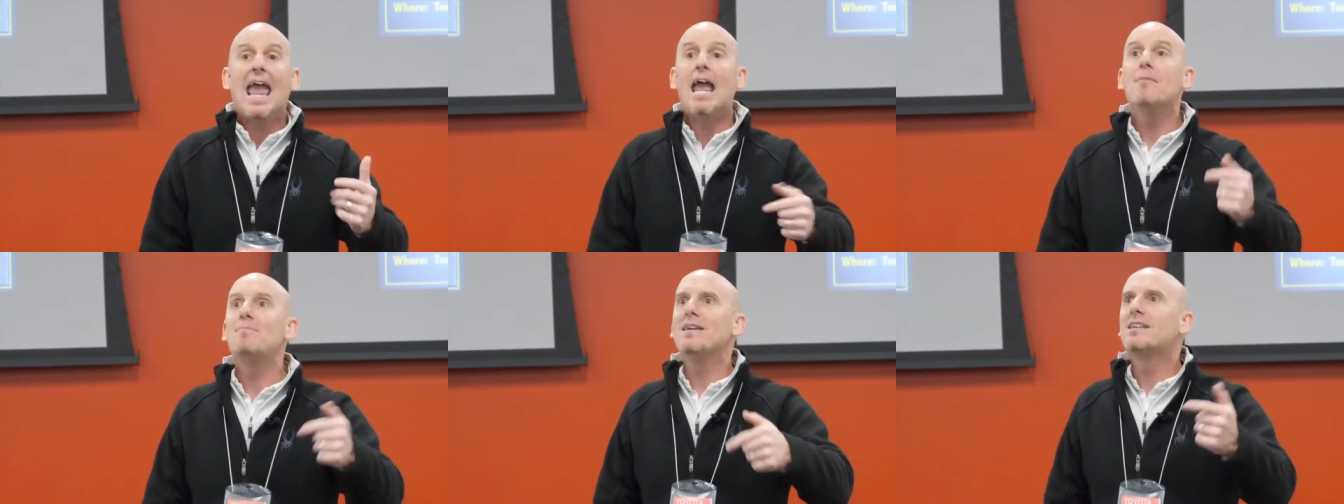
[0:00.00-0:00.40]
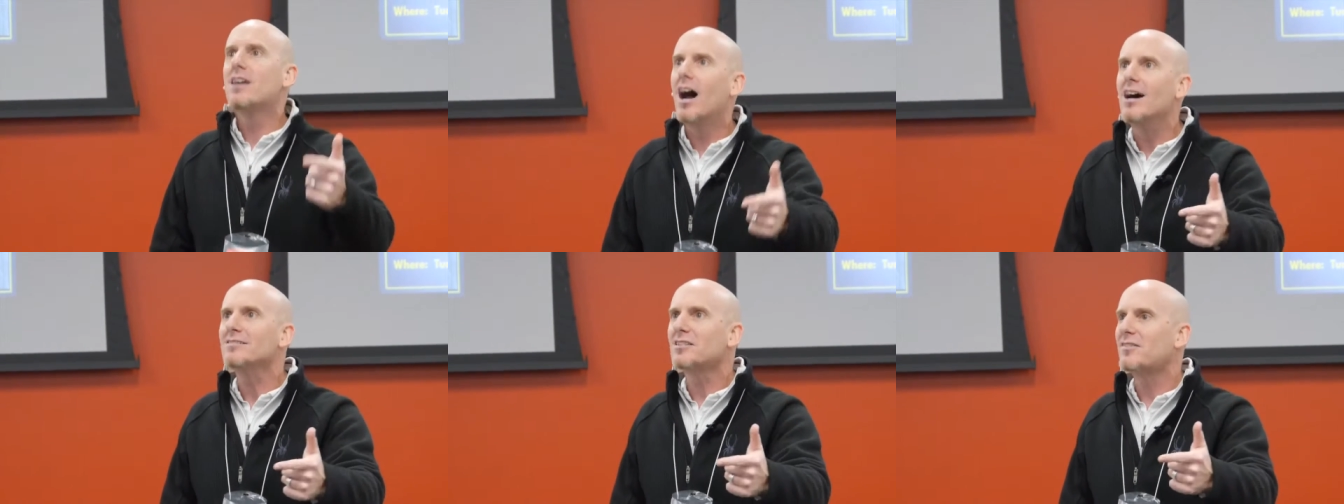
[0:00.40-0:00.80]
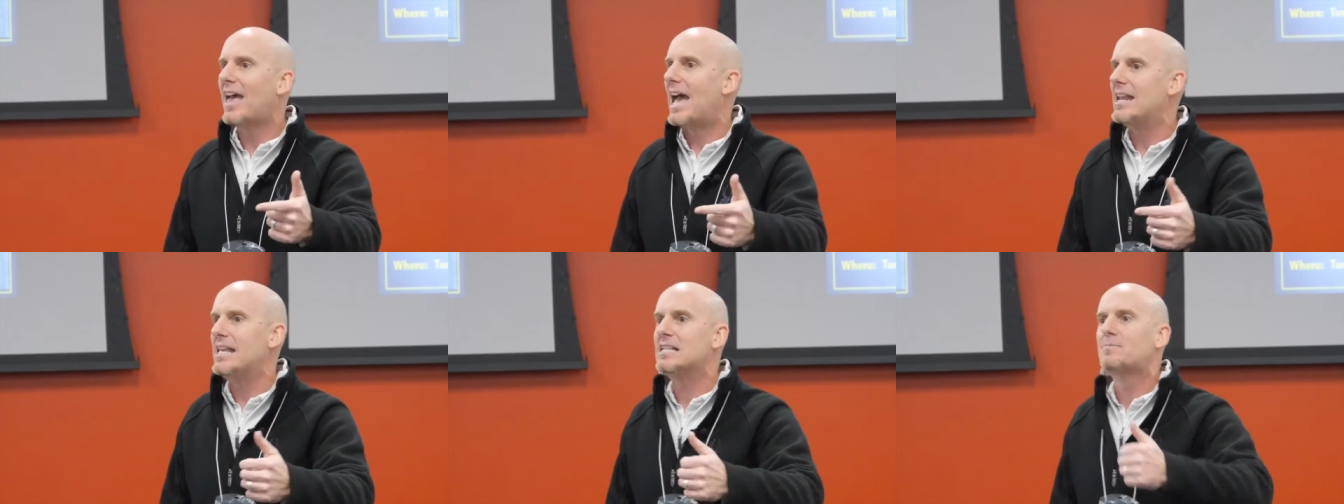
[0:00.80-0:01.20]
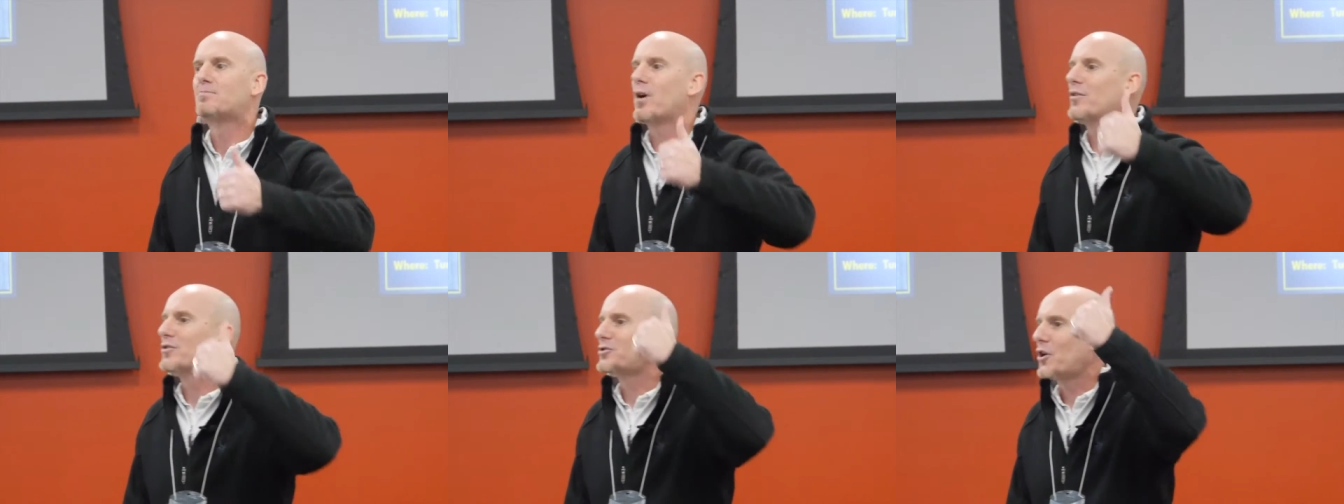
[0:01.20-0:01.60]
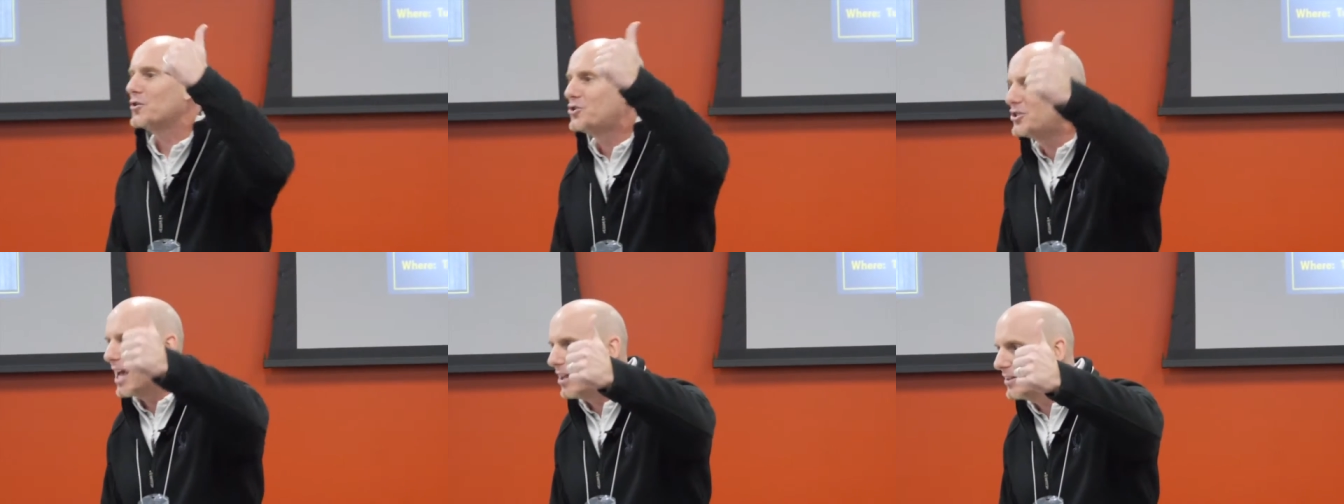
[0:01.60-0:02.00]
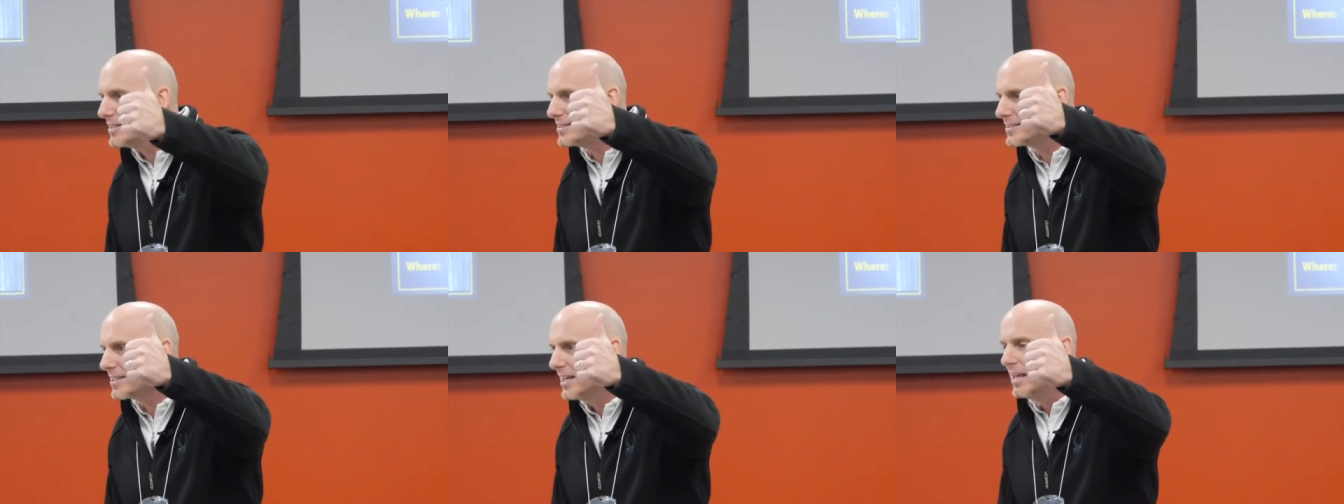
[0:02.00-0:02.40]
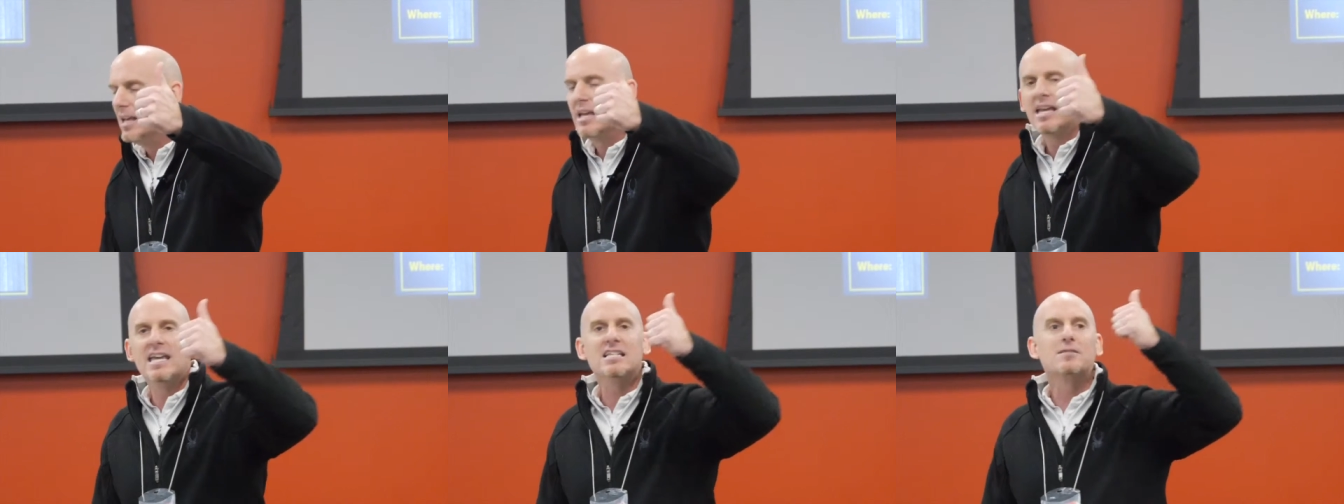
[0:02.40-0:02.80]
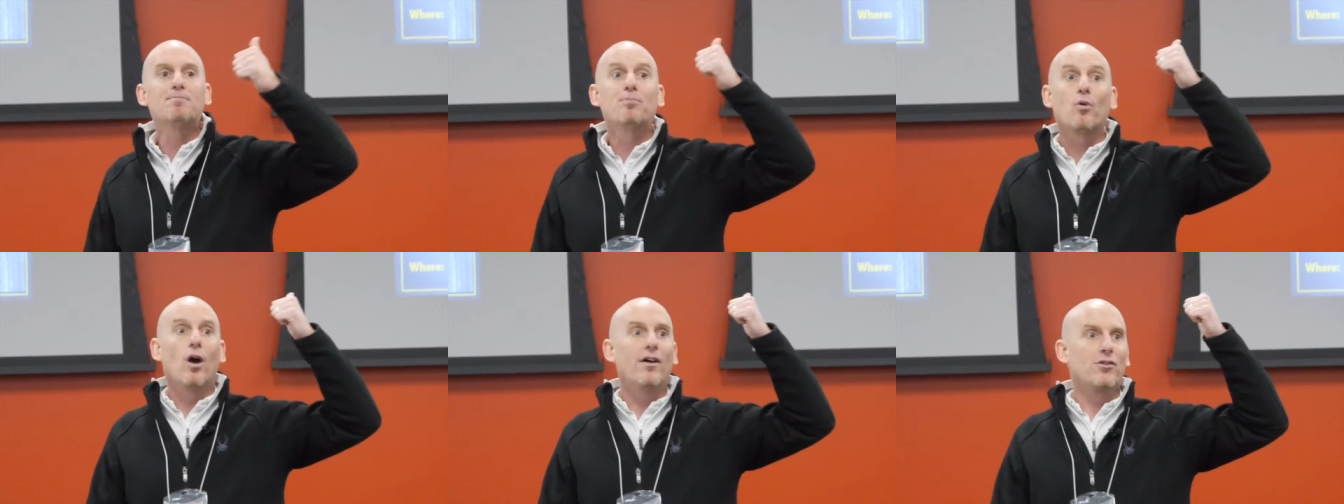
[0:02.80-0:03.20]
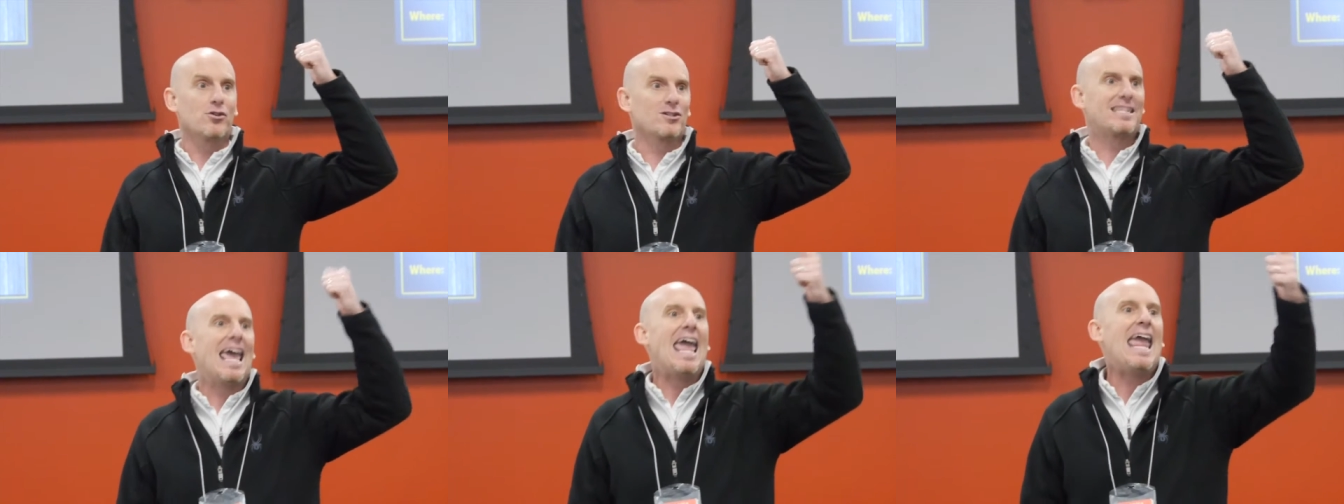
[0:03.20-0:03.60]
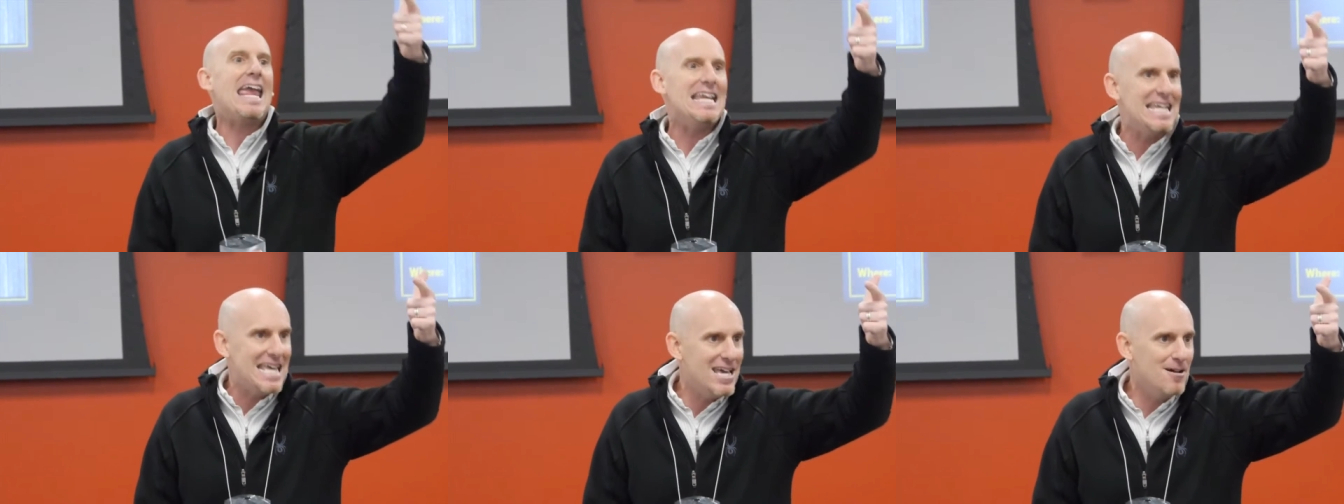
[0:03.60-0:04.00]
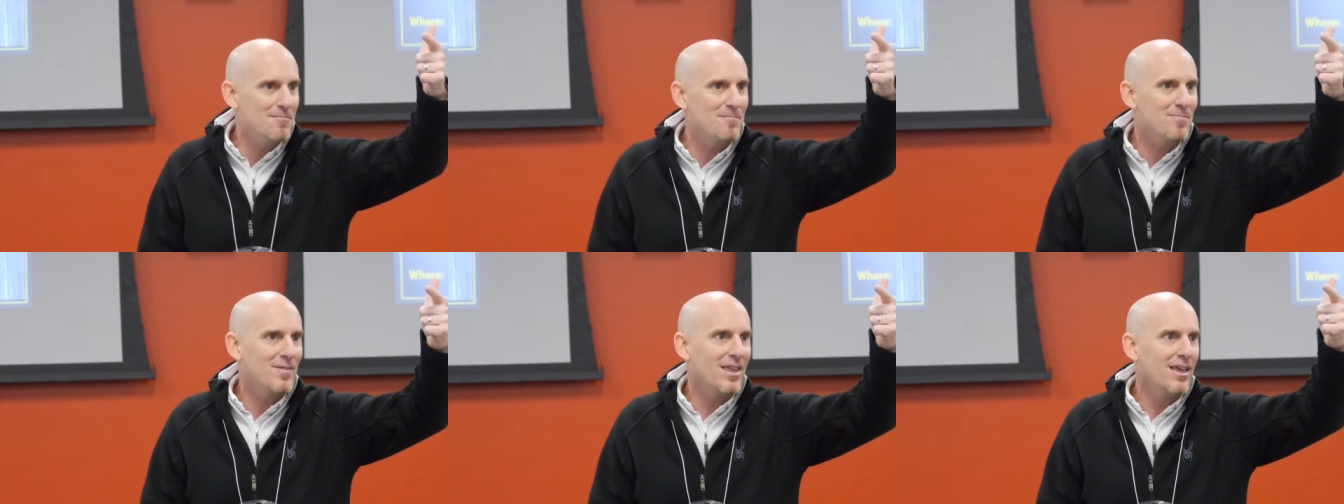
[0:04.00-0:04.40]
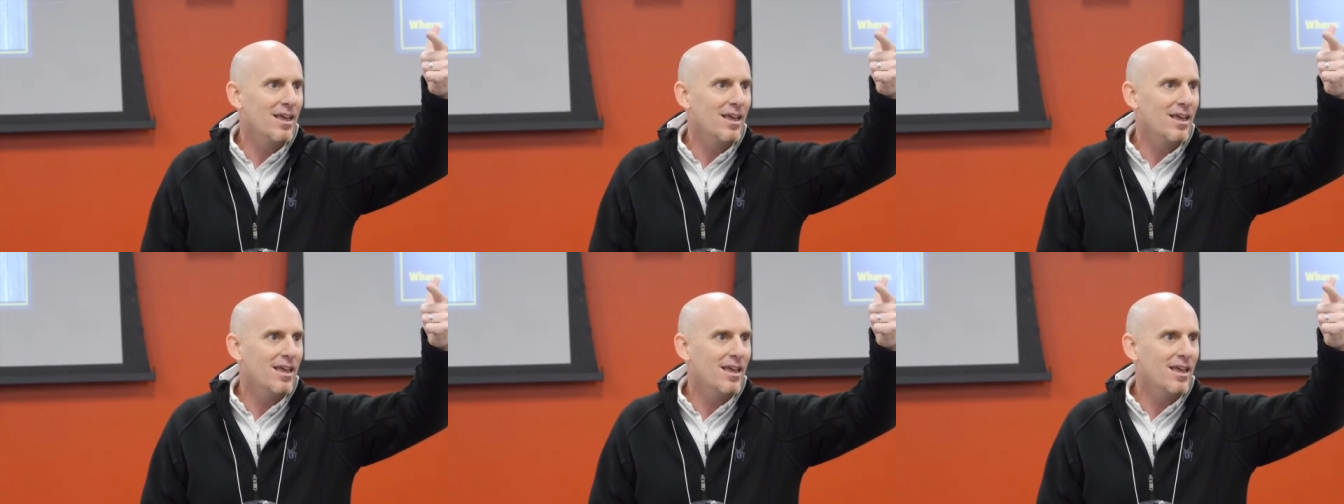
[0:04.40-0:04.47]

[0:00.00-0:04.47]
and because of that, his brothers are jealous, his brothers hate him,